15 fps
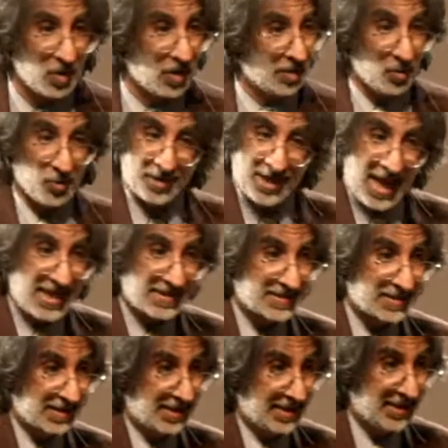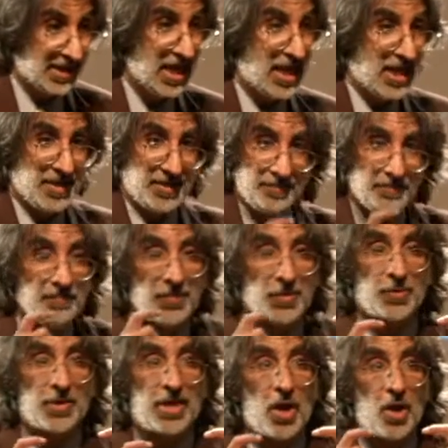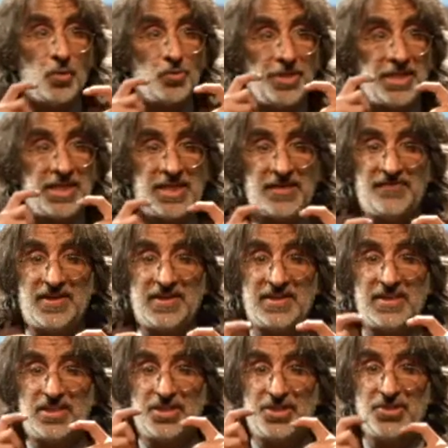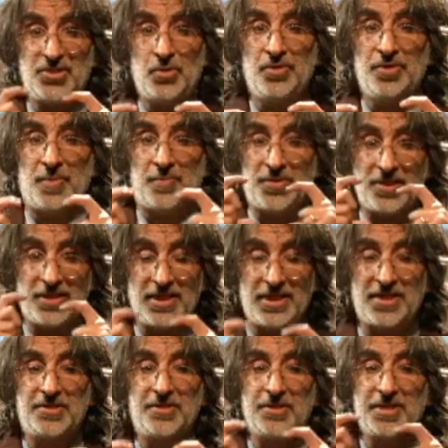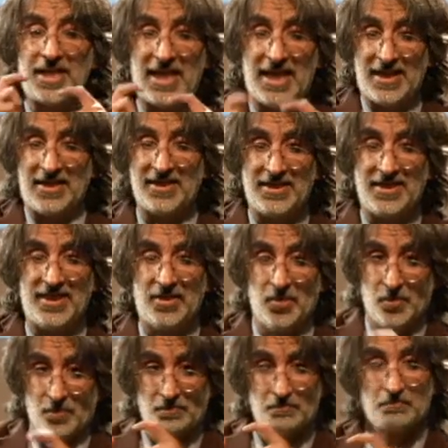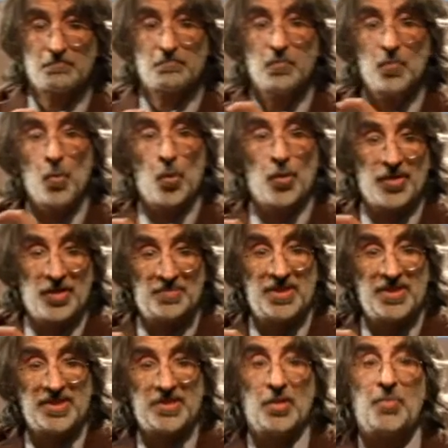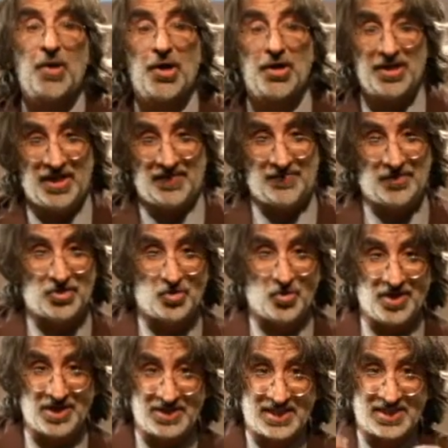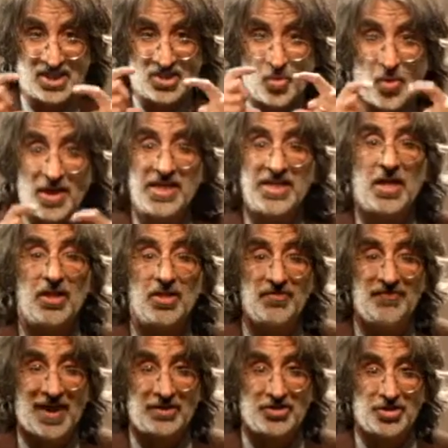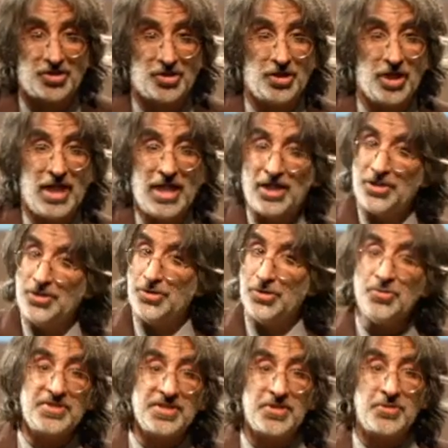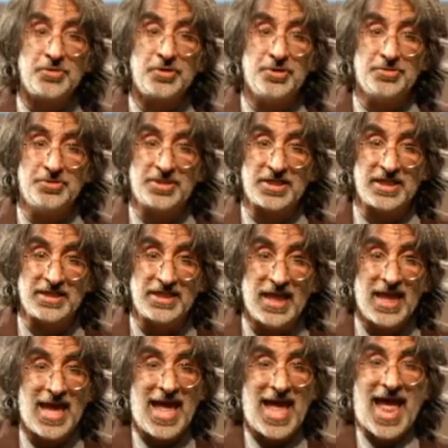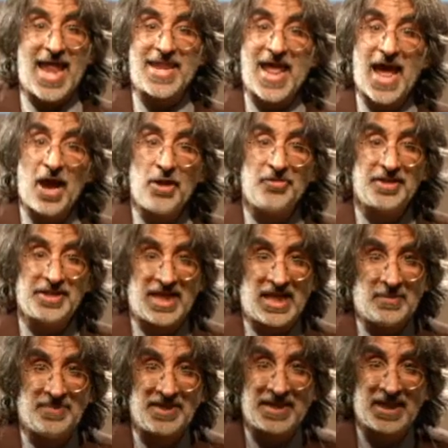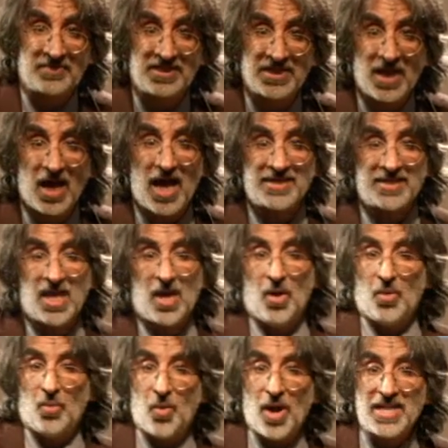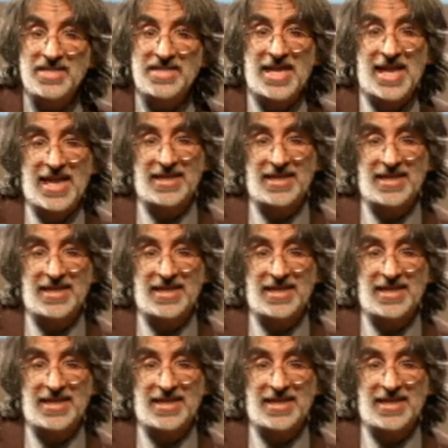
or gasoline. You can only give it to the political candidate or the political party of your choice. It's a $20 voucher, use it or lose it, and now the game becomes not one